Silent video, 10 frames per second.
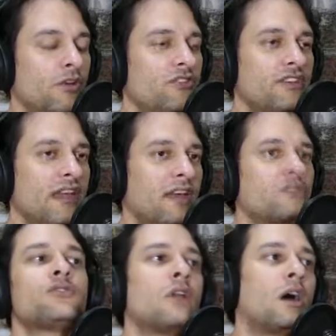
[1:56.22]
just had
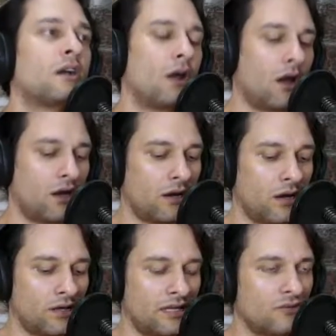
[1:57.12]
to
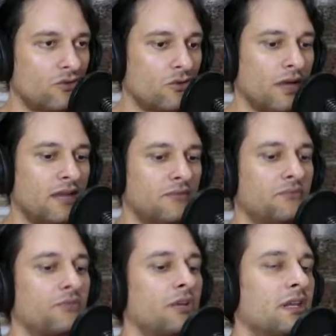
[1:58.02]
log into a
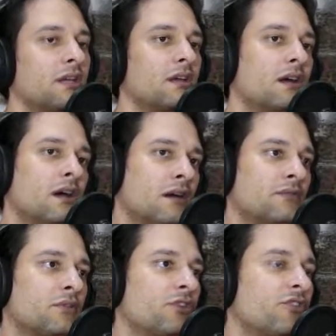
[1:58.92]
free
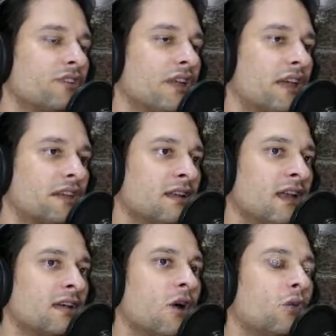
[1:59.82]
version, and he
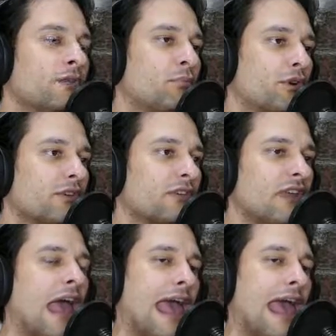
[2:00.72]
had all the perks.